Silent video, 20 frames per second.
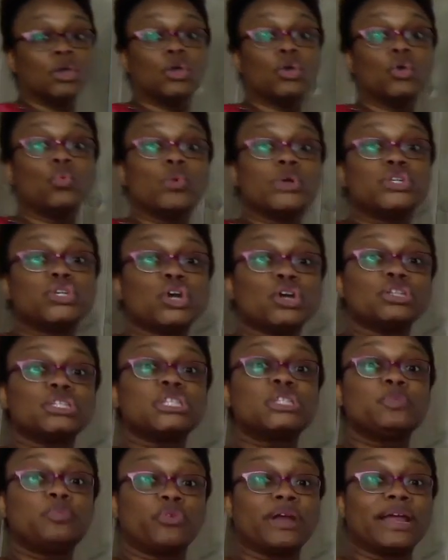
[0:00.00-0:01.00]
which are
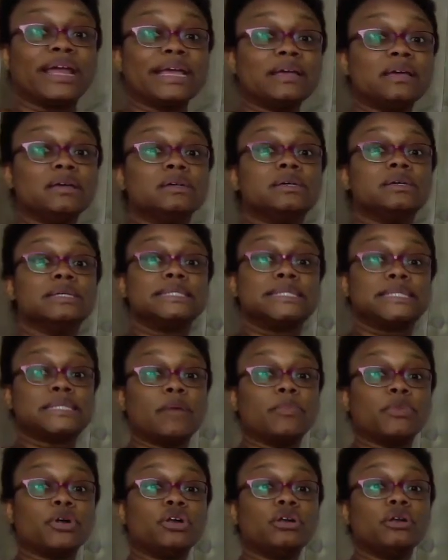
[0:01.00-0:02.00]
spring,
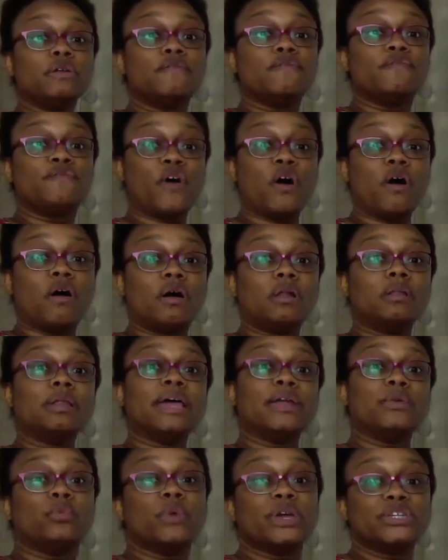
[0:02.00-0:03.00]
summer, fall,
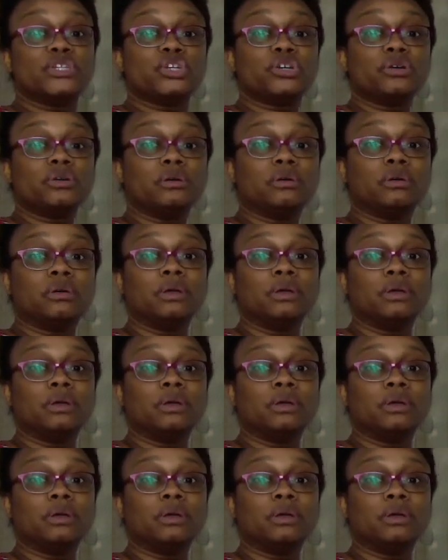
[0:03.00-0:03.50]
and winter.